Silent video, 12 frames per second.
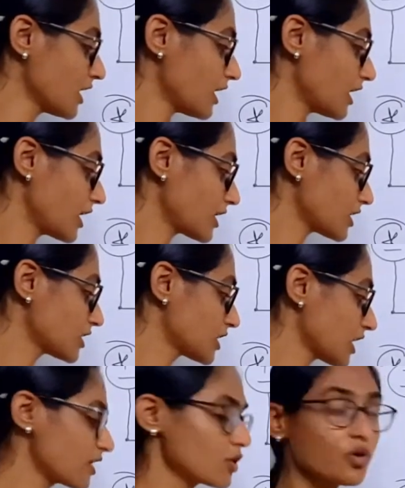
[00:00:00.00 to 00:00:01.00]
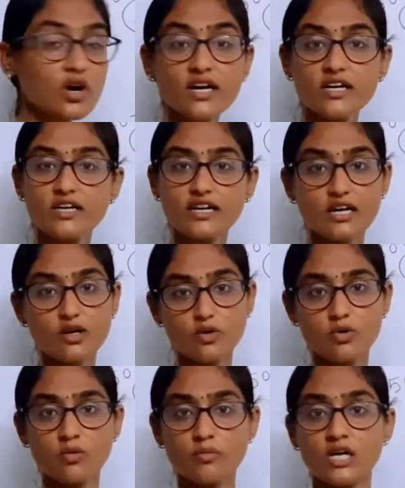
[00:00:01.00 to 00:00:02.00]
let us say 200 kilo
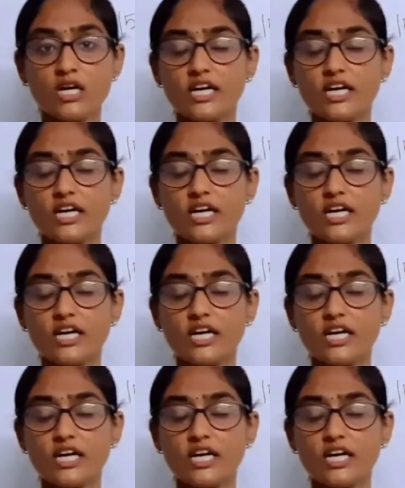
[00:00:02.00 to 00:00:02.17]
ohm.